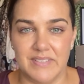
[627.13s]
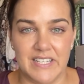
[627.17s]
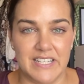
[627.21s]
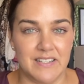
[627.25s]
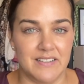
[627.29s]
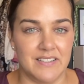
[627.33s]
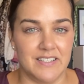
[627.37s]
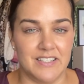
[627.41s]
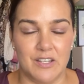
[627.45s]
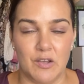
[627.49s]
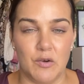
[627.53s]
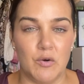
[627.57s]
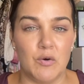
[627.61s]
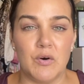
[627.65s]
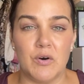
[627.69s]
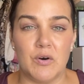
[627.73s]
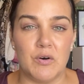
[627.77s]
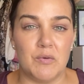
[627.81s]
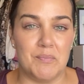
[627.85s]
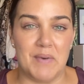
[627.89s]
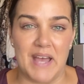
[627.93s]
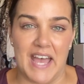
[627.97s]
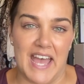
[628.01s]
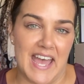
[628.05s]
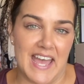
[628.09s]
your
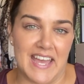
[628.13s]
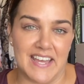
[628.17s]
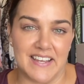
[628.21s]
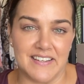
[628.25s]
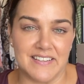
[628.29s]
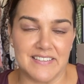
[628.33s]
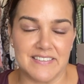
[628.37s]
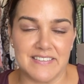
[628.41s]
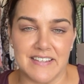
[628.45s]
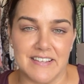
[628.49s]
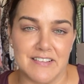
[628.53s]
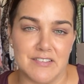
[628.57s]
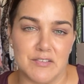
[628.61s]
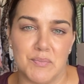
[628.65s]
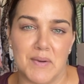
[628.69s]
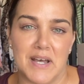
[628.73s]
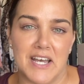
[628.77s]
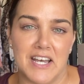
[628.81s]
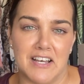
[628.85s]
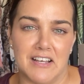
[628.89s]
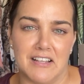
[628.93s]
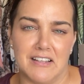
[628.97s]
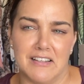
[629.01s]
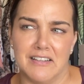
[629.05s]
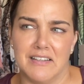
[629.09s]
bags as
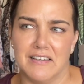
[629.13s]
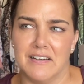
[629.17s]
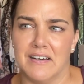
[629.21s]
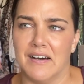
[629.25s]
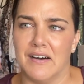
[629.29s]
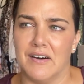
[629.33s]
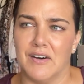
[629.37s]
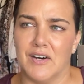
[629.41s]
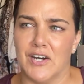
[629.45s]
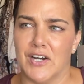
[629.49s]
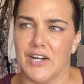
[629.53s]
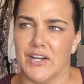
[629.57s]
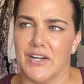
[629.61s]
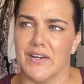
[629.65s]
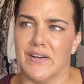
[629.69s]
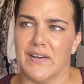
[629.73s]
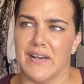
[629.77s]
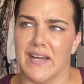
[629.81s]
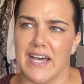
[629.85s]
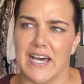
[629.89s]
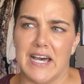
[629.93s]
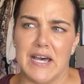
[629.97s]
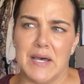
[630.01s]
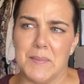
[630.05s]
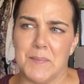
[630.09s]
well, or
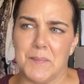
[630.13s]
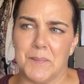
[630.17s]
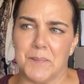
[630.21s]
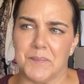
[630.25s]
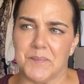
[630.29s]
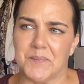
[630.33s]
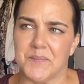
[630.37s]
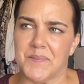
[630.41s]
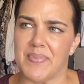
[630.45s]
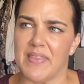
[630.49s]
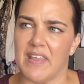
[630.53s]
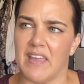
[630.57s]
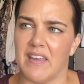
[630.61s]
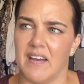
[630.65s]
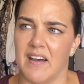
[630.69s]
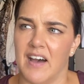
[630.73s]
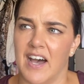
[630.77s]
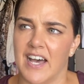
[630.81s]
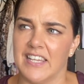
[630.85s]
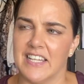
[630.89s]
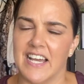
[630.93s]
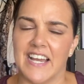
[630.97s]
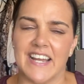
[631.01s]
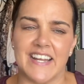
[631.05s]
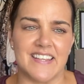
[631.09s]

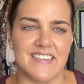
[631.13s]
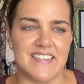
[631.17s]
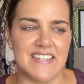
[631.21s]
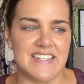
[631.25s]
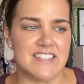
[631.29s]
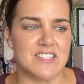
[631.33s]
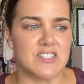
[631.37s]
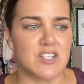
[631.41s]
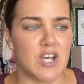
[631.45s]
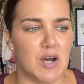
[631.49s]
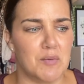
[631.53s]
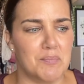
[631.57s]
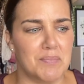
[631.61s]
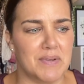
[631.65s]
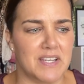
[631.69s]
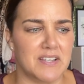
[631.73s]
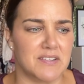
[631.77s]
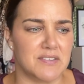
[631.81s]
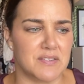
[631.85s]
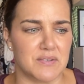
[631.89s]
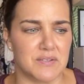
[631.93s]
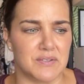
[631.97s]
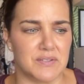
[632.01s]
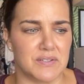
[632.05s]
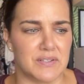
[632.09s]
I like these
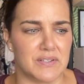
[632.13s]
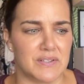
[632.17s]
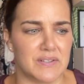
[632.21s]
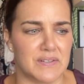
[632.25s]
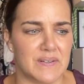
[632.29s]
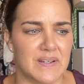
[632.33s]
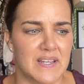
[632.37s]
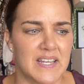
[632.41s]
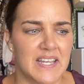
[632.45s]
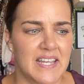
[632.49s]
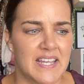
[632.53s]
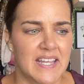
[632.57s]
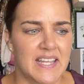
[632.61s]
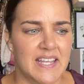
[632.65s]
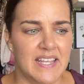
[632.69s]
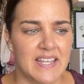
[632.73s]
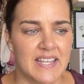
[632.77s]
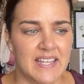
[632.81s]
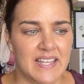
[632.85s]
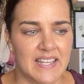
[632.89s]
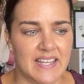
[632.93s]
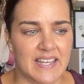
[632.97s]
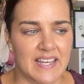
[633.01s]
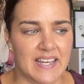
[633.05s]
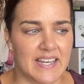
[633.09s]
topics, or
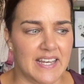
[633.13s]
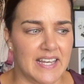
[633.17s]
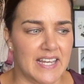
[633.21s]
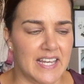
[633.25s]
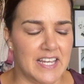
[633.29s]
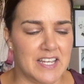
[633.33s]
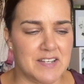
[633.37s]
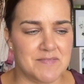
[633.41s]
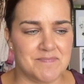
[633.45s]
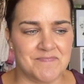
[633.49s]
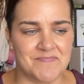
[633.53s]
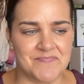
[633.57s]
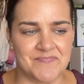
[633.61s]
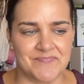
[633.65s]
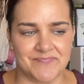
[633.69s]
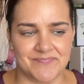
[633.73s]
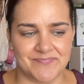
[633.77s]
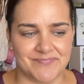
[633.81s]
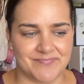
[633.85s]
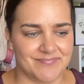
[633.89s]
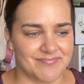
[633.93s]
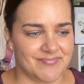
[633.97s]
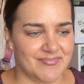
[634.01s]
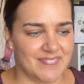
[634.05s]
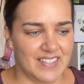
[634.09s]

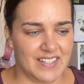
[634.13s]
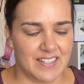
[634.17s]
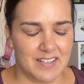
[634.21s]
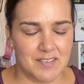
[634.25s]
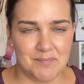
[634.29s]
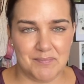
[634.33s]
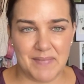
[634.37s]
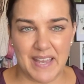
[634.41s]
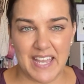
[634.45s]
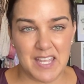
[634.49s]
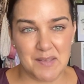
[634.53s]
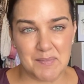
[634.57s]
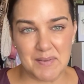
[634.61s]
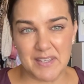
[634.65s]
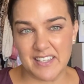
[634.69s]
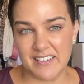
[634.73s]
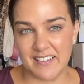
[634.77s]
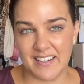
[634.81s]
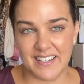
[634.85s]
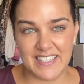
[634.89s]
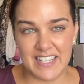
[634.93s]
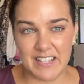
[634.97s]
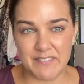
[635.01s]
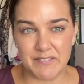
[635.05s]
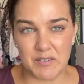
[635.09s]
maybe
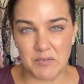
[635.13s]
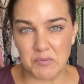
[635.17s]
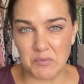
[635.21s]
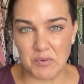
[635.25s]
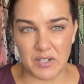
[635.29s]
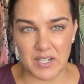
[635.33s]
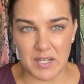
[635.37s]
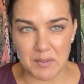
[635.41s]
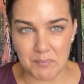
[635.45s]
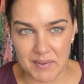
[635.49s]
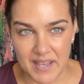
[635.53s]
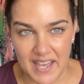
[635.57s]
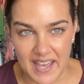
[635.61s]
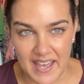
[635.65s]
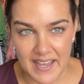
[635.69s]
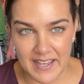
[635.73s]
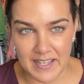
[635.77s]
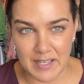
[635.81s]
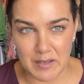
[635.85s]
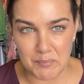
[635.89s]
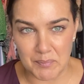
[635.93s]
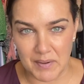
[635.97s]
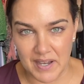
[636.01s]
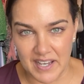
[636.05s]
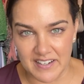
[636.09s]
I never want a
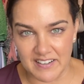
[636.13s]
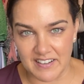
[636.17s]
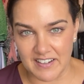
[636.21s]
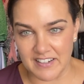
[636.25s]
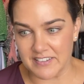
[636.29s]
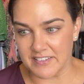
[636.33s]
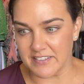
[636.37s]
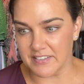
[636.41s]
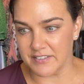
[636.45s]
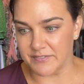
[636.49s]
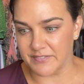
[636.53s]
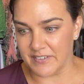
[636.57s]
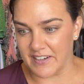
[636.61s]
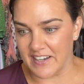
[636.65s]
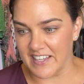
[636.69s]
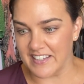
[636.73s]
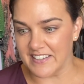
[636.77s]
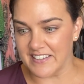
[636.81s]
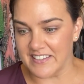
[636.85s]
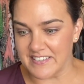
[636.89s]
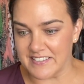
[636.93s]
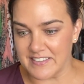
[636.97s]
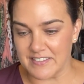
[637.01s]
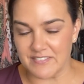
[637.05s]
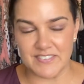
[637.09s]
bag, but I just find
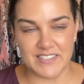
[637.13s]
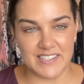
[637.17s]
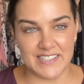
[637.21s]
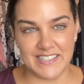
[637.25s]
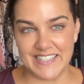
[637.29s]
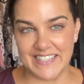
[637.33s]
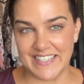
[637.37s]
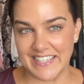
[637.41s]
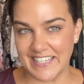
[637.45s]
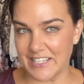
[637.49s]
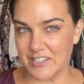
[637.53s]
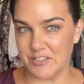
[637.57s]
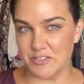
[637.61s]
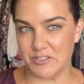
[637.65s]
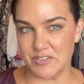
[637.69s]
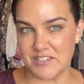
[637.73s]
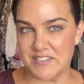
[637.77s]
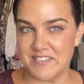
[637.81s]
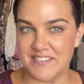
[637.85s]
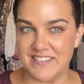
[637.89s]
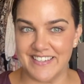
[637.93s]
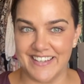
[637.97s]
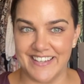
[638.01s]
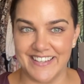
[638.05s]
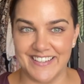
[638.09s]
this a really
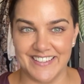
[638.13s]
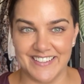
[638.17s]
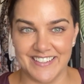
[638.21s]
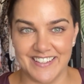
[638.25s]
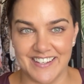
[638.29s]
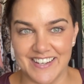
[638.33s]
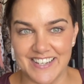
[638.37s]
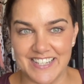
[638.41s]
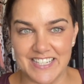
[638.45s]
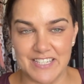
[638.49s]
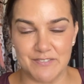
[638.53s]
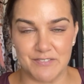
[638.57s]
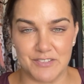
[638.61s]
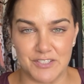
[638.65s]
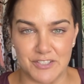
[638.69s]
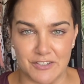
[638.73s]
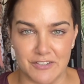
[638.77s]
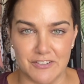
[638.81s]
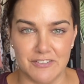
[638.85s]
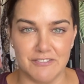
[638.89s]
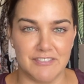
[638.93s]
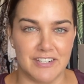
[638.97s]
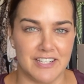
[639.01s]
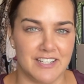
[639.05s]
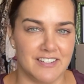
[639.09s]
interesting kind of
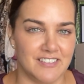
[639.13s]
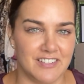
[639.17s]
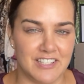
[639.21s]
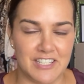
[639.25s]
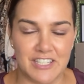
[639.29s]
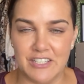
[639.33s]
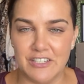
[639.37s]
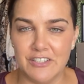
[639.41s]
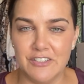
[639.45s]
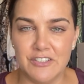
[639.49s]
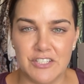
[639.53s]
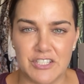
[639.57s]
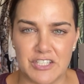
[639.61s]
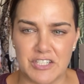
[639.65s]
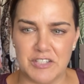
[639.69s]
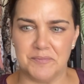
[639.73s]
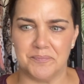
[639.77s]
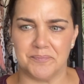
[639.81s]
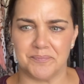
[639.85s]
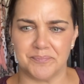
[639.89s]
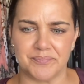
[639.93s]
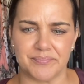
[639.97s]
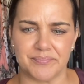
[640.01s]
genre on YouTube.